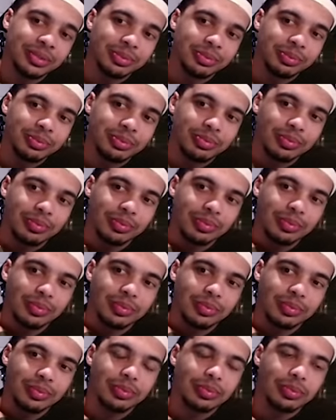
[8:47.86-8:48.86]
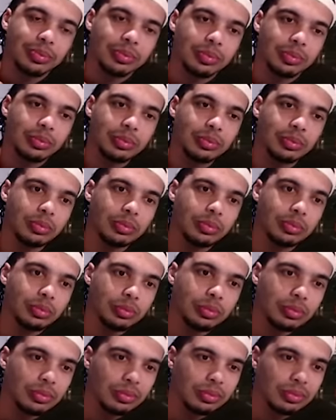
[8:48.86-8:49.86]

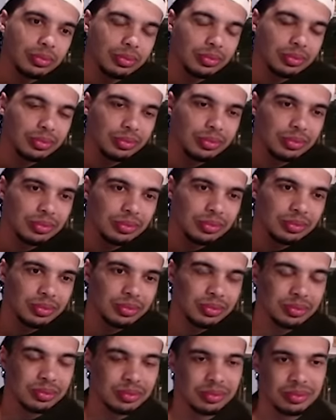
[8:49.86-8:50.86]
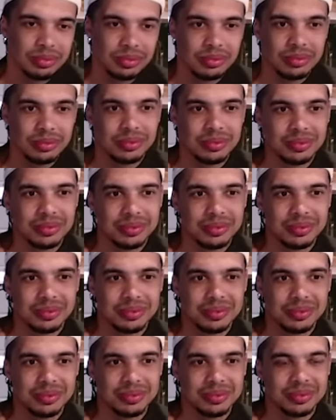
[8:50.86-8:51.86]

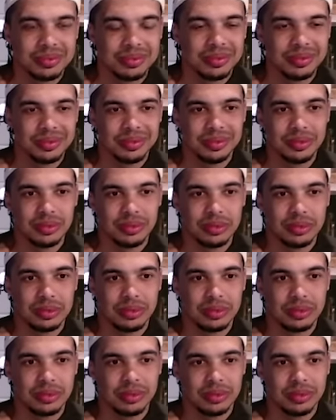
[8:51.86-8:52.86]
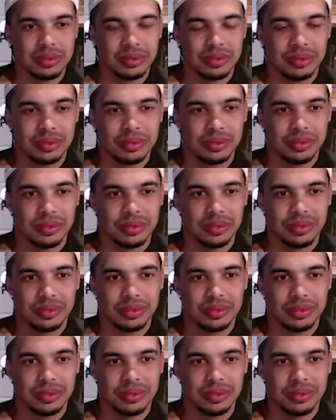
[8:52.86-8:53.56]
The person shown says nothing.